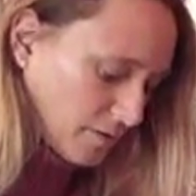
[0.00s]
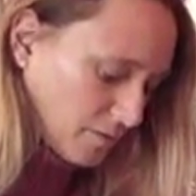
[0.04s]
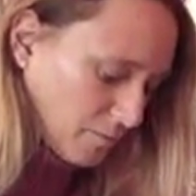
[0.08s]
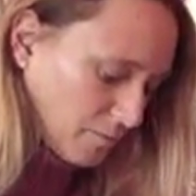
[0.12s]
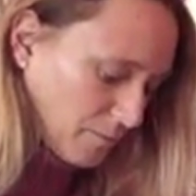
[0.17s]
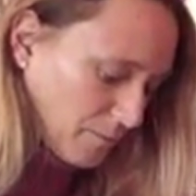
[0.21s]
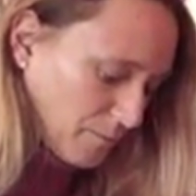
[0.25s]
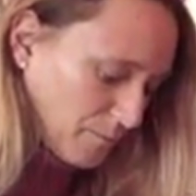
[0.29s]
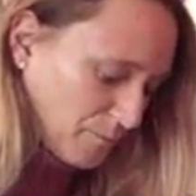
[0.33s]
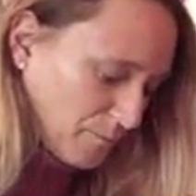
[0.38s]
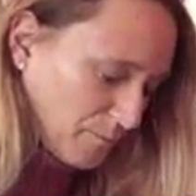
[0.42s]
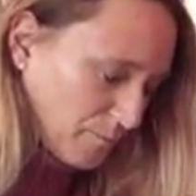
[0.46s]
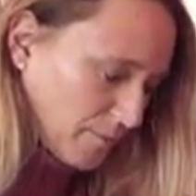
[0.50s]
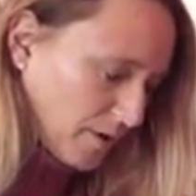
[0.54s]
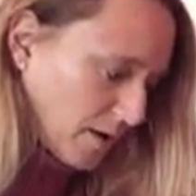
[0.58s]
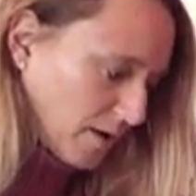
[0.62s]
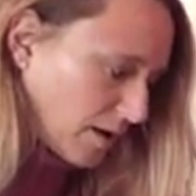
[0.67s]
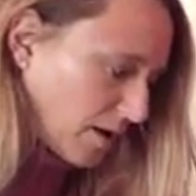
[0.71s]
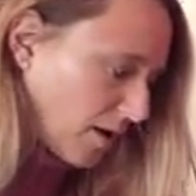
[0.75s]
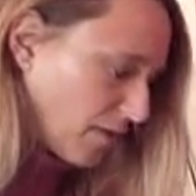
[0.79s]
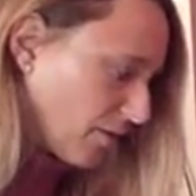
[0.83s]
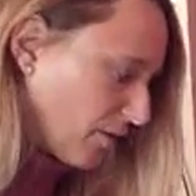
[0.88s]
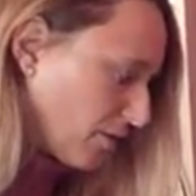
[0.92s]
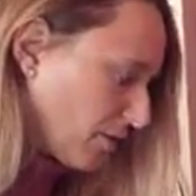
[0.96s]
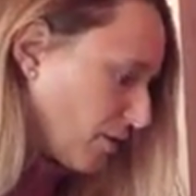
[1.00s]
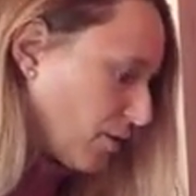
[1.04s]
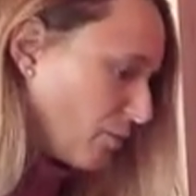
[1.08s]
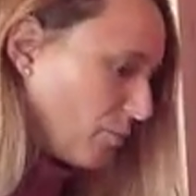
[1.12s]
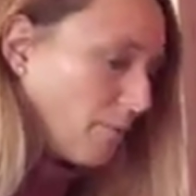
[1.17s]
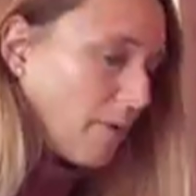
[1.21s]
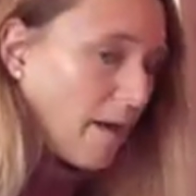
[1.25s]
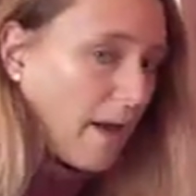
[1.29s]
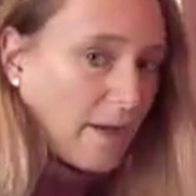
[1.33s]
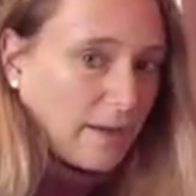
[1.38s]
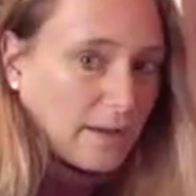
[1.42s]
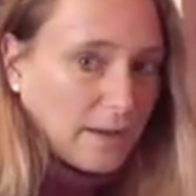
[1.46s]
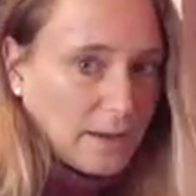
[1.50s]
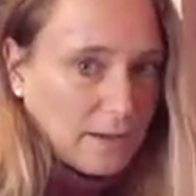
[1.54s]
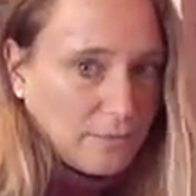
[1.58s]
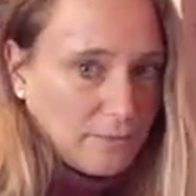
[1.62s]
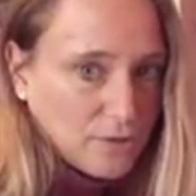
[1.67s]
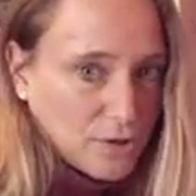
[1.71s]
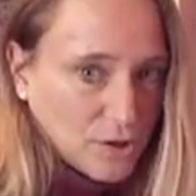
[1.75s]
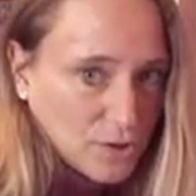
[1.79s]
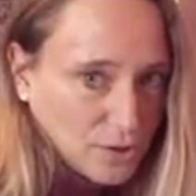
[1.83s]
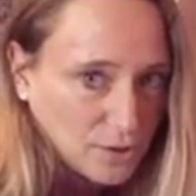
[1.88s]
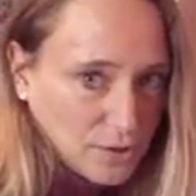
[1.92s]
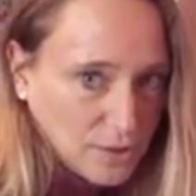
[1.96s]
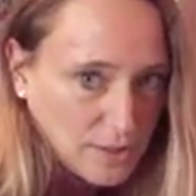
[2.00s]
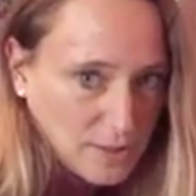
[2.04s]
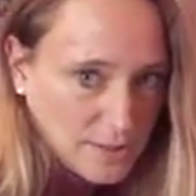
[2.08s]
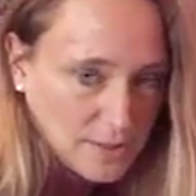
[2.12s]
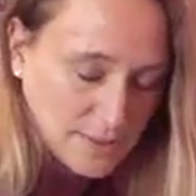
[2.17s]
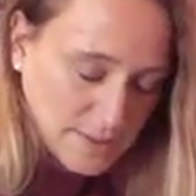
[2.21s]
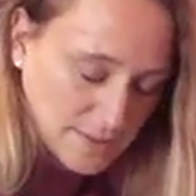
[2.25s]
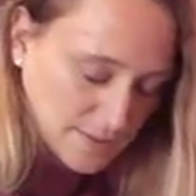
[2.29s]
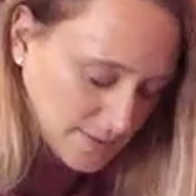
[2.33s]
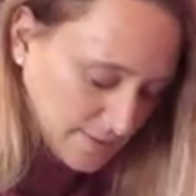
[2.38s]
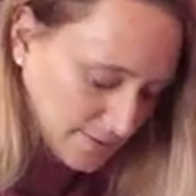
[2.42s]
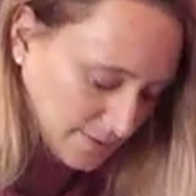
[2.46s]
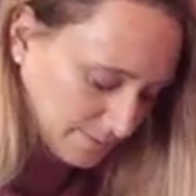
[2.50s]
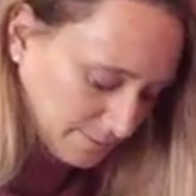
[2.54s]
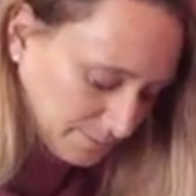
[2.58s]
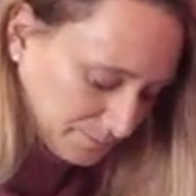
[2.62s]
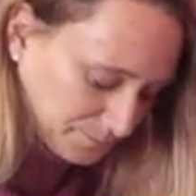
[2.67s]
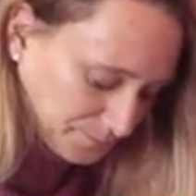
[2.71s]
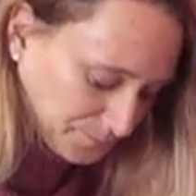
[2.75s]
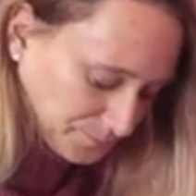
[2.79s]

little, another little baggie of goodness.